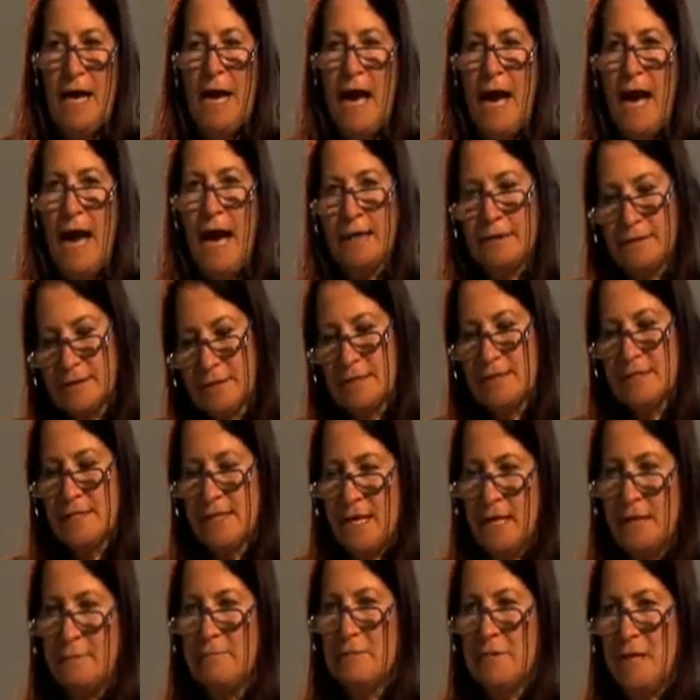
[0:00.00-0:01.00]
at the
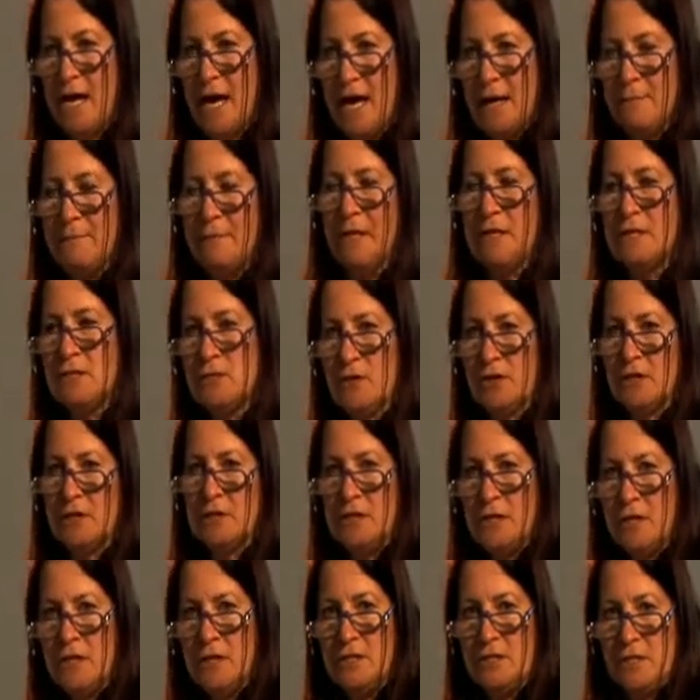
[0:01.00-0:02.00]
same time as you're
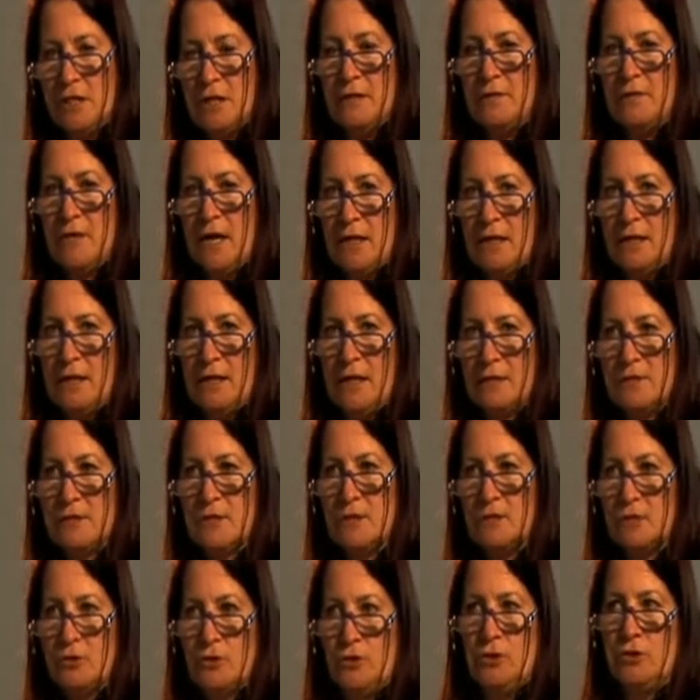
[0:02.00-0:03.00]
teaching that lesson
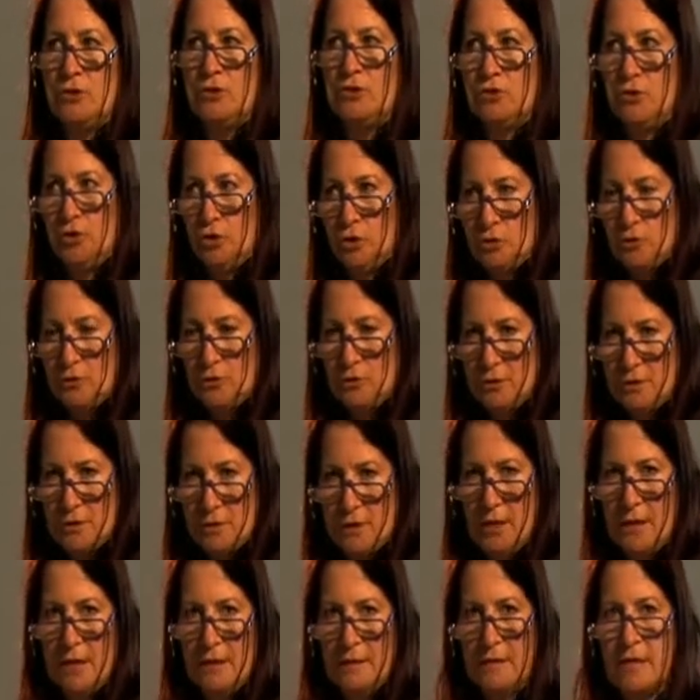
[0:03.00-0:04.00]
to your students.
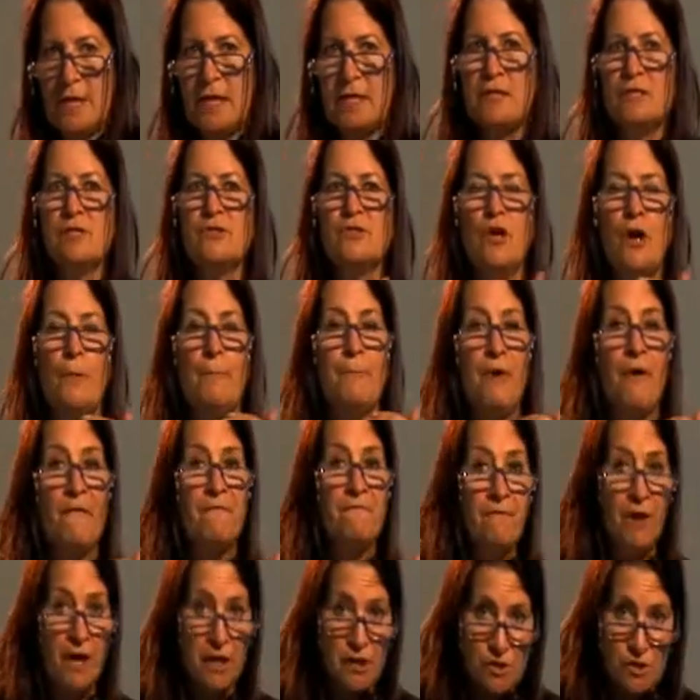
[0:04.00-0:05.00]
That is not
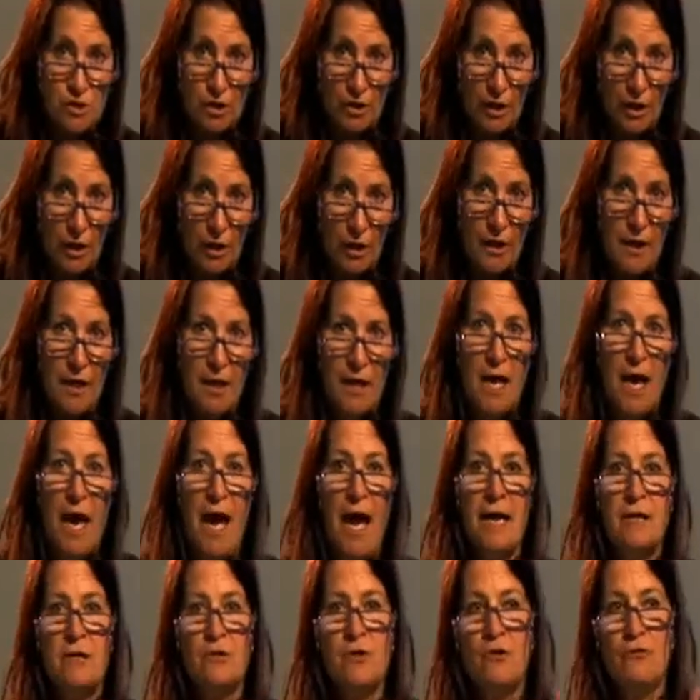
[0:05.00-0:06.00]
professional.
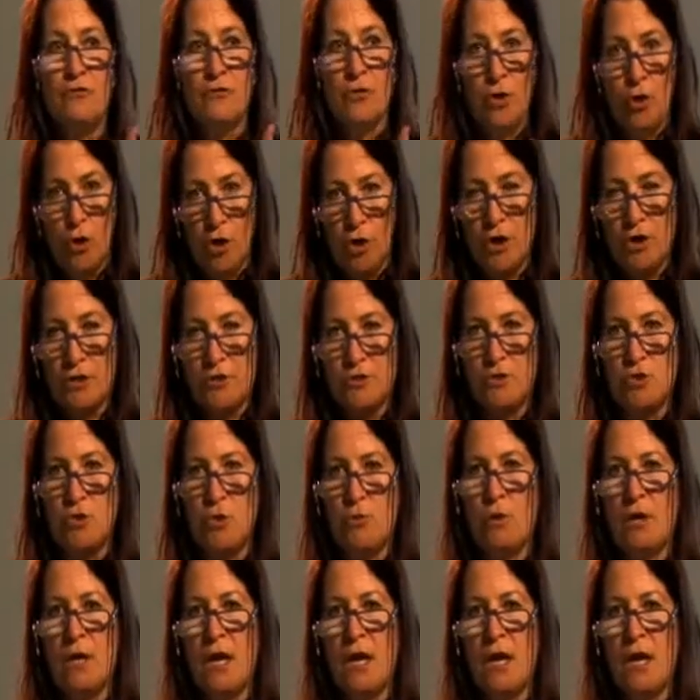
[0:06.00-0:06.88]
And of course, you will